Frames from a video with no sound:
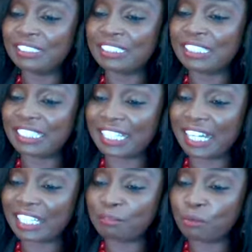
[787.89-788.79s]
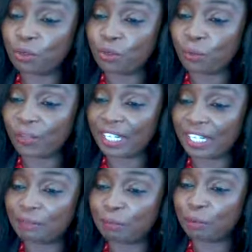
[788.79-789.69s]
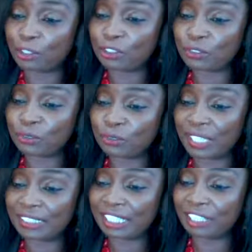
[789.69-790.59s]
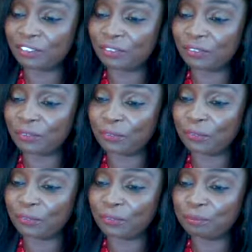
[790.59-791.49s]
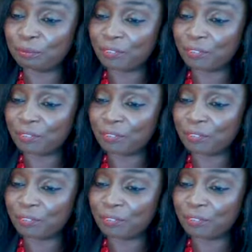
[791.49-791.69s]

Chika Igbokwe, Bosun Adedokun,